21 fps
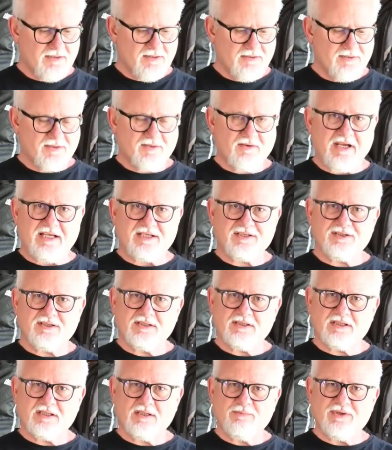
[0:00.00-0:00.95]

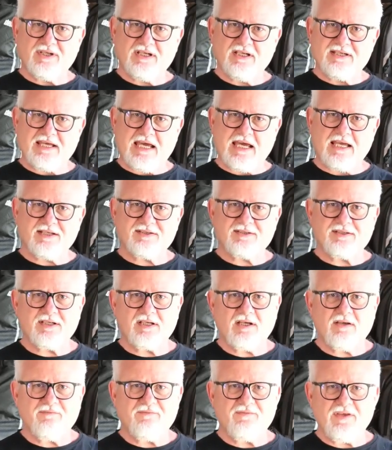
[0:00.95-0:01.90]
scratches and a bit of dust,
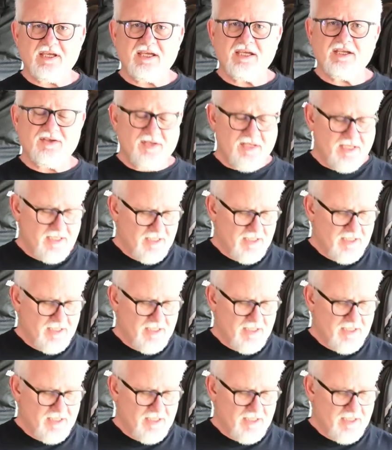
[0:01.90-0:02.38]
and I figured